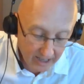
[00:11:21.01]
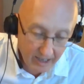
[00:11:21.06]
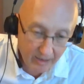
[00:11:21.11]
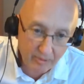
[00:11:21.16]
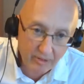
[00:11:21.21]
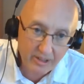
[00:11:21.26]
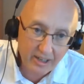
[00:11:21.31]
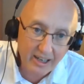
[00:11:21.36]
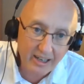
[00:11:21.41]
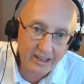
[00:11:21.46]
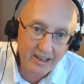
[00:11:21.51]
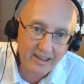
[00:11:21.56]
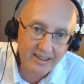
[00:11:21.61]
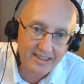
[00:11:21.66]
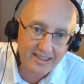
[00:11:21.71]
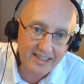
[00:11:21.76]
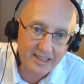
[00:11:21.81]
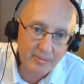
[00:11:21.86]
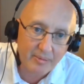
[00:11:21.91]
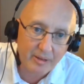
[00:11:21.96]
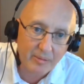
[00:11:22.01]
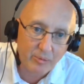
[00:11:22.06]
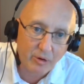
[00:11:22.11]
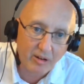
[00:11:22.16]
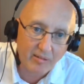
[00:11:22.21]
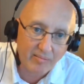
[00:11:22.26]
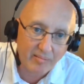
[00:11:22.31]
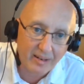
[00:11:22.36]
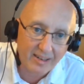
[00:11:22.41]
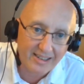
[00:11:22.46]
And we'll take a look at some of the
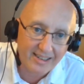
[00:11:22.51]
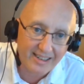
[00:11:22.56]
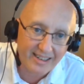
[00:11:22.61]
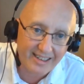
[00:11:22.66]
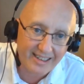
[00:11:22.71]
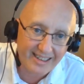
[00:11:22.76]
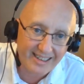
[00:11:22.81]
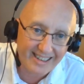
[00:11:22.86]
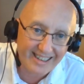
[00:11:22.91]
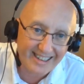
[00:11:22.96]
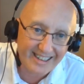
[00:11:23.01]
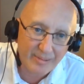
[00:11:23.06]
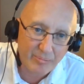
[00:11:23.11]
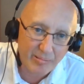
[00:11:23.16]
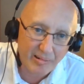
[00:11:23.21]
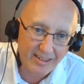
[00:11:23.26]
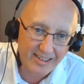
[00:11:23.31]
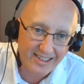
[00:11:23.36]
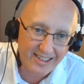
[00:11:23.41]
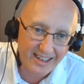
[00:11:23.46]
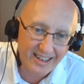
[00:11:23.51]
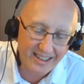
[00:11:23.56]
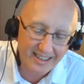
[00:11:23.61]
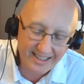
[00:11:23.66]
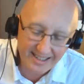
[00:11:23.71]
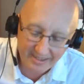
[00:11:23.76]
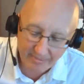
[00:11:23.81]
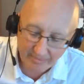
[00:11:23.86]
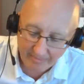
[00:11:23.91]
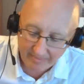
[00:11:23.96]
more recent
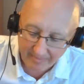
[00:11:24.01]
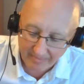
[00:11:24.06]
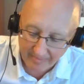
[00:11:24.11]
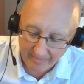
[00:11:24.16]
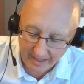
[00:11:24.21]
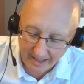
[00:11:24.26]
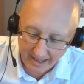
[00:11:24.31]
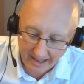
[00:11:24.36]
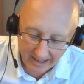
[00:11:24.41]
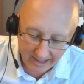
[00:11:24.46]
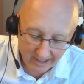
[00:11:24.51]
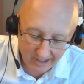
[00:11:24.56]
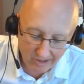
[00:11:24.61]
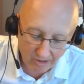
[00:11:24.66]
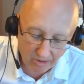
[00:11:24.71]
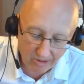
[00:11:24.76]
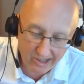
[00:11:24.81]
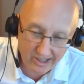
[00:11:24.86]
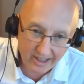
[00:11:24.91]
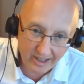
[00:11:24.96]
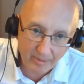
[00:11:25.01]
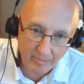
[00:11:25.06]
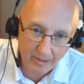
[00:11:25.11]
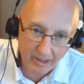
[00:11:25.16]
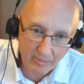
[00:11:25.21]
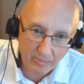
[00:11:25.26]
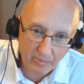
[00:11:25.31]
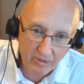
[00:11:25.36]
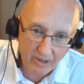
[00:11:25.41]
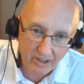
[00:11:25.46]
presidents, George
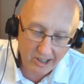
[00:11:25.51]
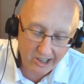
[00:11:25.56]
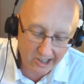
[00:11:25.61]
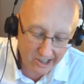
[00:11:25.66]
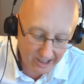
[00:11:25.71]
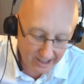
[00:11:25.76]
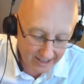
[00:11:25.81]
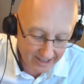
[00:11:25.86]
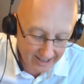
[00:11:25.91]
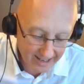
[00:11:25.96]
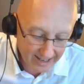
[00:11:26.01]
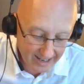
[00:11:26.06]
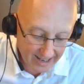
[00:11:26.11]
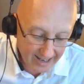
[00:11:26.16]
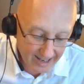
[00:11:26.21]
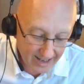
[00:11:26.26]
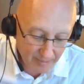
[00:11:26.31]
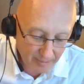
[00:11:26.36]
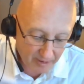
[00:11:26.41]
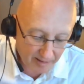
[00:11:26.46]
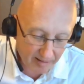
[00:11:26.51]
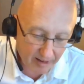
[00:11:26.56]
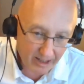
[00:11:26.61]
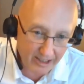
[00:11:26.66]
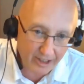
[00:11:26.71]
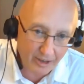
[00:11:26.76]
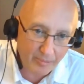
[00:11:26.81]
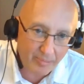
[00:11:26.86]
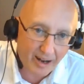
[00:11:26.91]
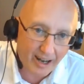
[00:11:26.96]
W. Bush,
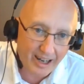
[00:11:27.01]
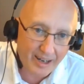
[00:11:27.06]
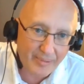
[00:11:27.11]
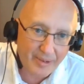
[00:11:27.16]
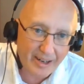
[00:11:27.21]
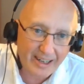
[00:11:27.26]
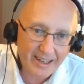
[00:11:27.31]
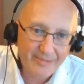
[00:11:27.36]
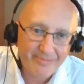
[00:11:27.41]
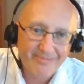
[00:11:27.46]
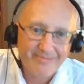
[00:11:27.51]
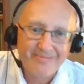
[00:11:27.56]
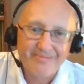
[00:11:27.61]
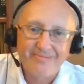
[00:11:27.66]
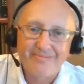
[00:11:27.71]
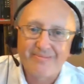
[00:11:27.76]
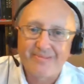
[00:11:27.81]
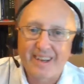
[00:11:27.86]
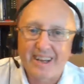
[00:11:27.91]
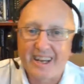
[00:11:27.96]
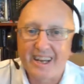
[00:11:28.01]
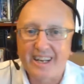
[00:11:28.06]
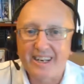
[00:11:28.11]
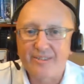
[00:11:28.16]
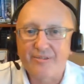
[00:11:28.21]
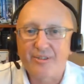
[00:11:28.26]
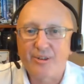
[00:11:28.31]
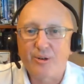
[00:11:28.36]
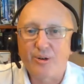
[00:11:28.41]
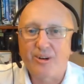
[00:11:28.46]
Barack Obama, and
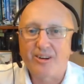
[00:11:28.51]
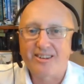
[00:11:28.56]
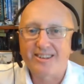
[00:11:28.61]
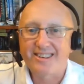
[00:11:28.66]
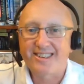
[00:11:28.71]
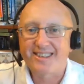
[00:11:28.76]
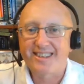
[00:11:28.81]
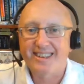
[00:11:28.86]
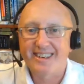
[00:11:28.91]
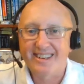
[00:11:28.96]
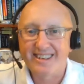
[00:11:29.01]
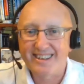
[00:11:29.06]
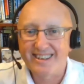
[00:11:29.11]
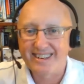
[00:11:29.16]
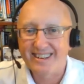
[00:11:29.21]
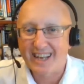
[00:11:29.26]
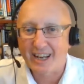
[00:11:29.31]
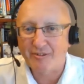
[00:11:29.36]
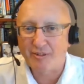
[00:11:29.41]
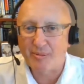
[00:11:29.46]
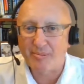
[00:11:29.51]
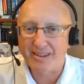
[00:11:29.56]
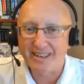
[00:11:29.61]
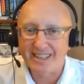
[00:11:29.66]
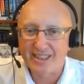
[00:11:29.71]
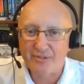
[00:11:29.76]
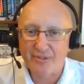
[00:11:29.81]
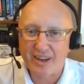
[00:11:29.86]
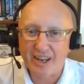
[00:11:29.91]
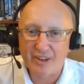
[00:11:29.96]
of course,
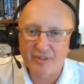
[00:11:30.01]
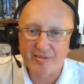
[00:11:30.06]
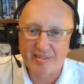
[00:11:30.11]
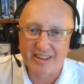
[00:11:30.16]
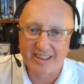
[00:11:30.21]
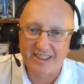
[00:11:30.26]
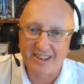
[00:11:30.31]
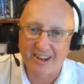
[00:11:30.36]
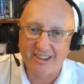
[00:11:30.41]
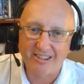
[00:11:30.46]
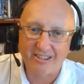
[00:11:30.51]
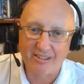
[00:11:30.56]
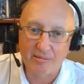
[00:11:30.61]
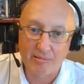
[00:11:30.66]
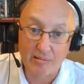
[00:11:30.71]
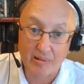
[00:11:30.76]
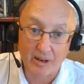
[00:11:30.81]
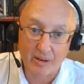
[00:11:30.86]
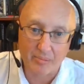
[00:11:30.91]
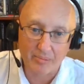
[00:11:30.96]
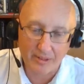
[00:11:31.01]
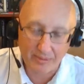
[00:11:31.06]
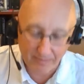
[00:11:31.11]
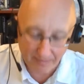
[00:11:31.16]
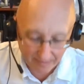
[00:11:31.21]
everybody's favorite, Donald Trump,